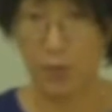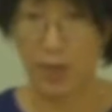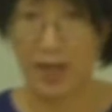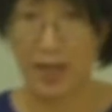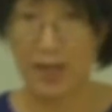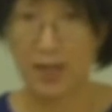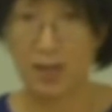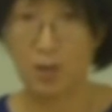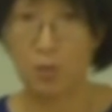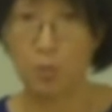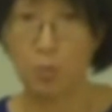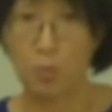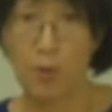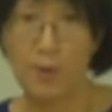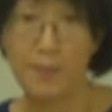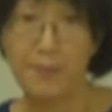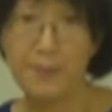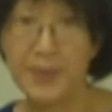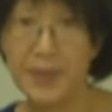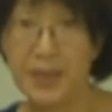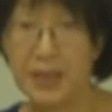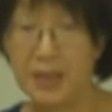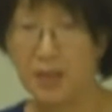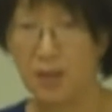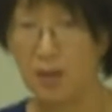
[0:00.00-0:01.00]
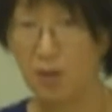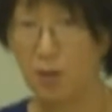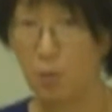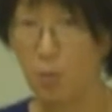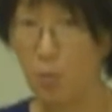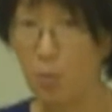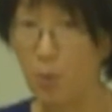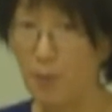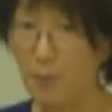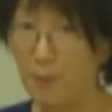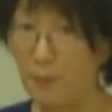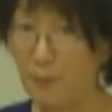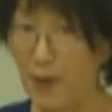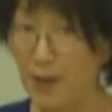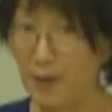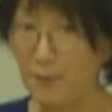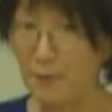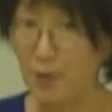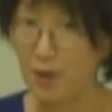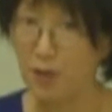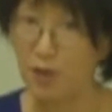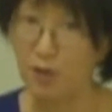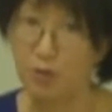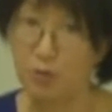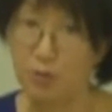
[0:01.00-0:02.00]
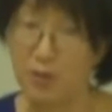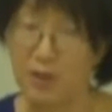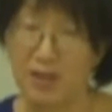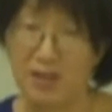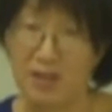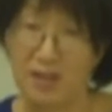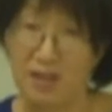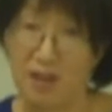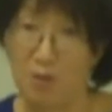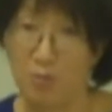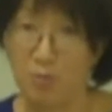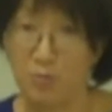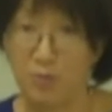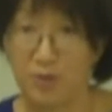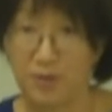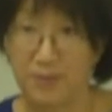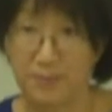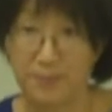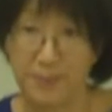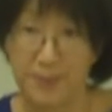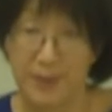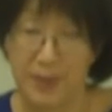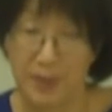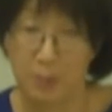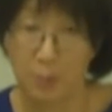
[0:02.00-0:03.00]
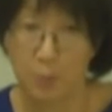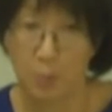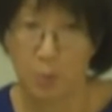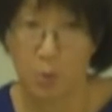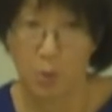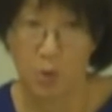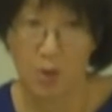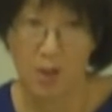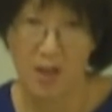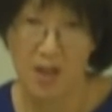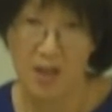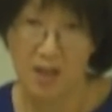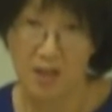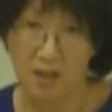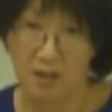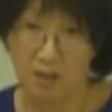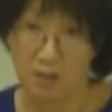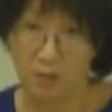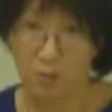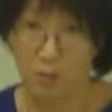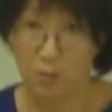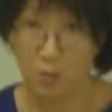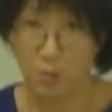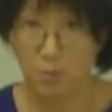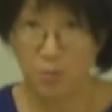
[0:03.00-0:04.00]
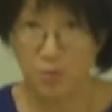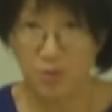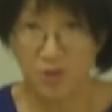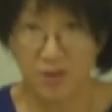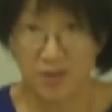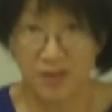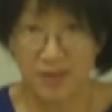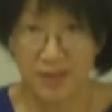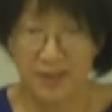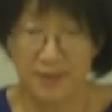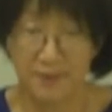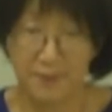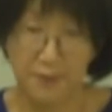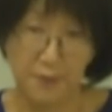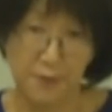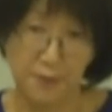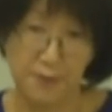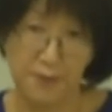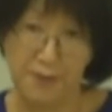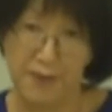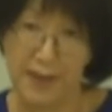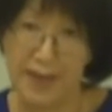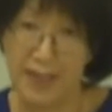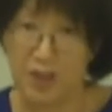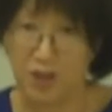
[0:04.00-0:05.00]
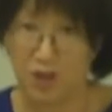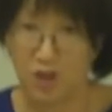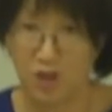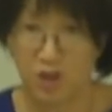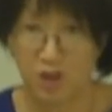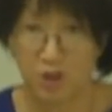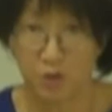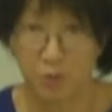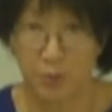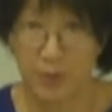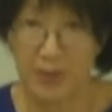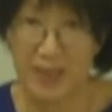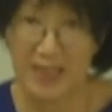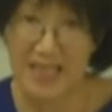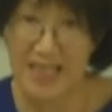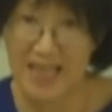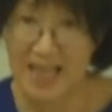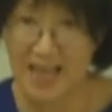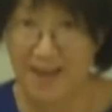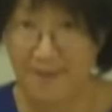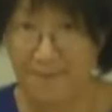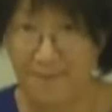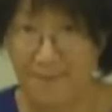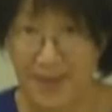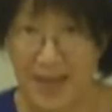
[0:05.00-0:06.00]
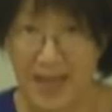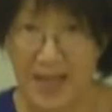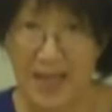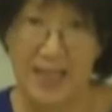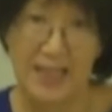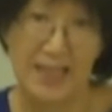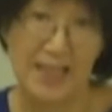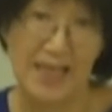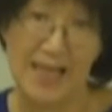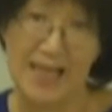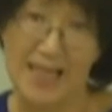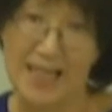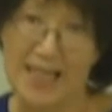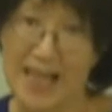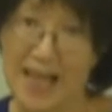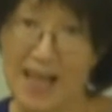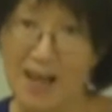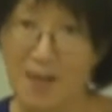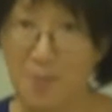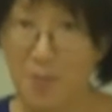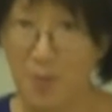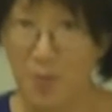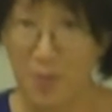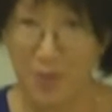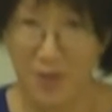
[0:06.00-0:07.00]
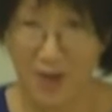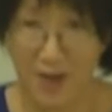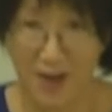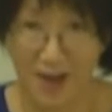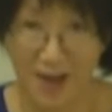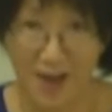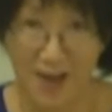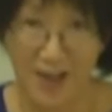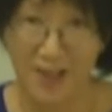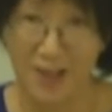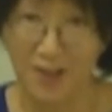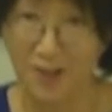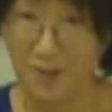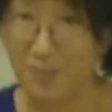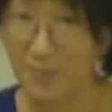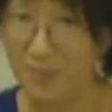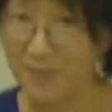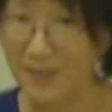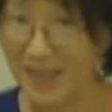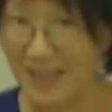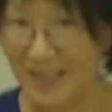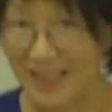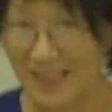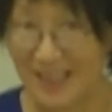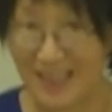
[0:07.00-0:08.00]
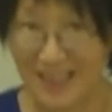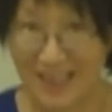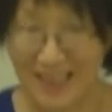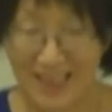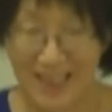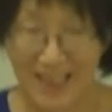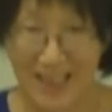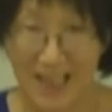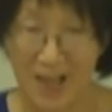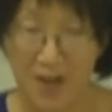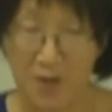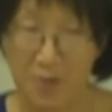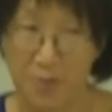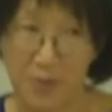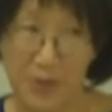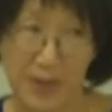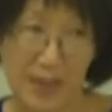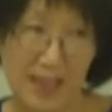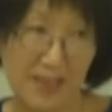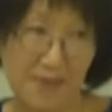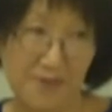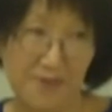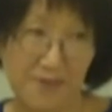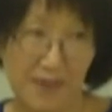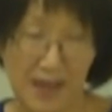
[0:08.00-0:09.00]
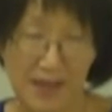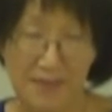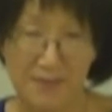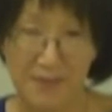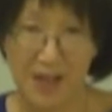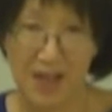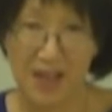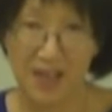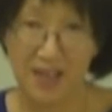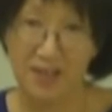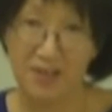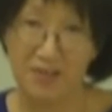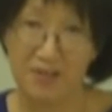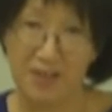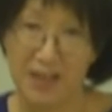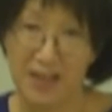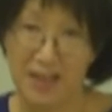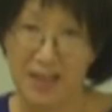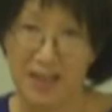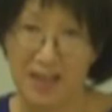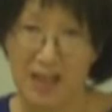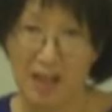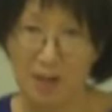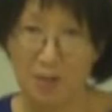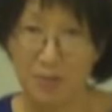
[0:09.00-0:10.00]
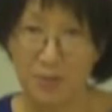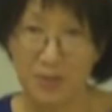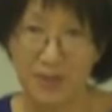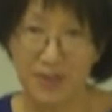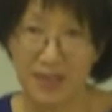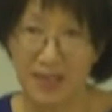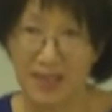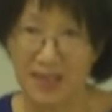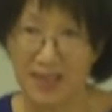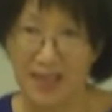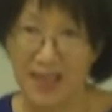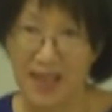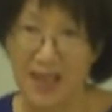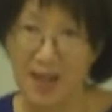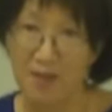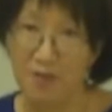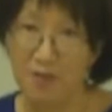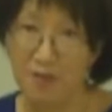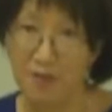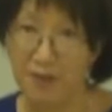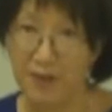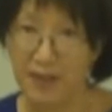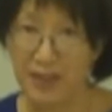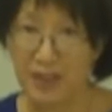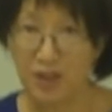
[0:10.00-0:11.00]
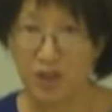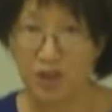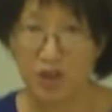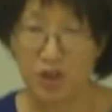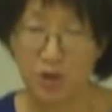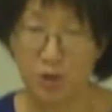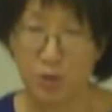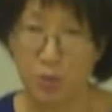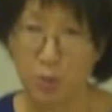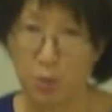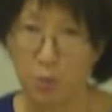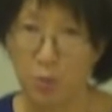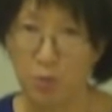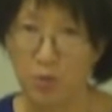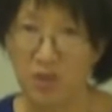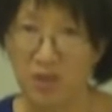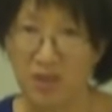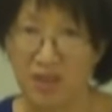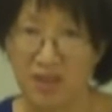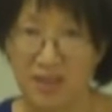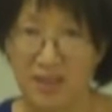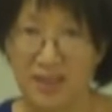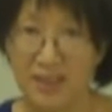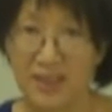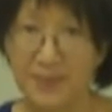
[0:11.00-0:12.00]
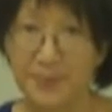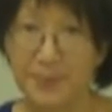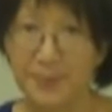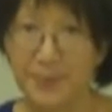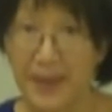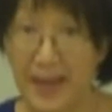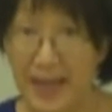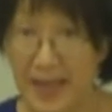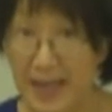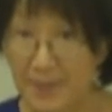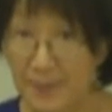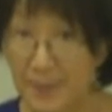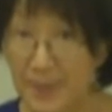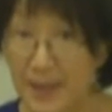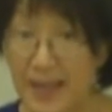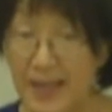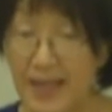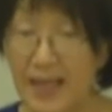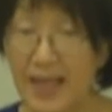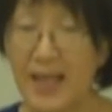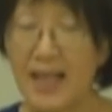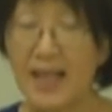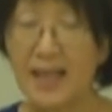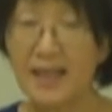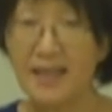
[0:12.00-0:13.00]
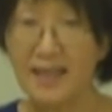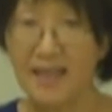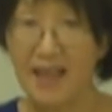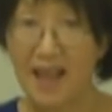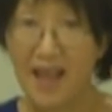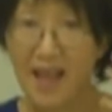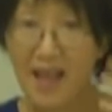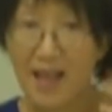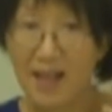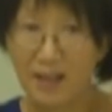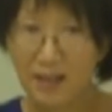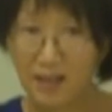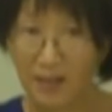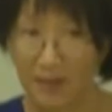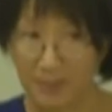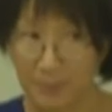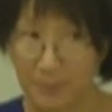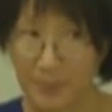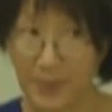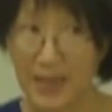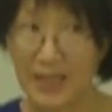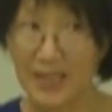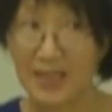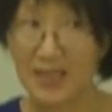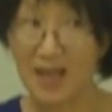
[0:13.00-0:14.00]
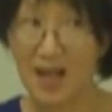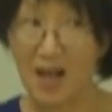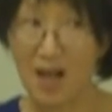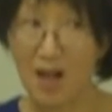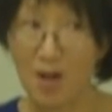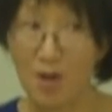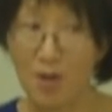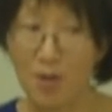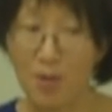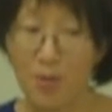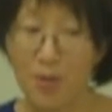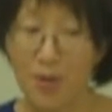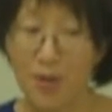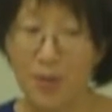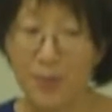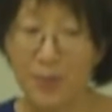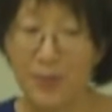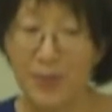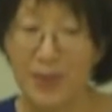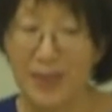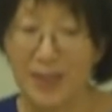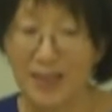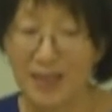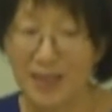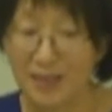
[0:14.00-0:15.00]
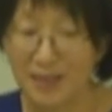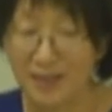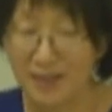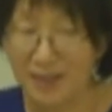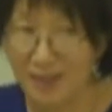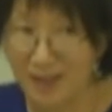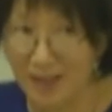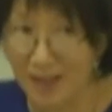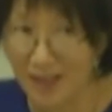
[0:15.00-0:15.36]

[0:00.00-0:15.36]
like 1 million or 500,000 people, young soldiers, if French, William, they came over to Britain with 500,000 French soldiers, maybe then by now we could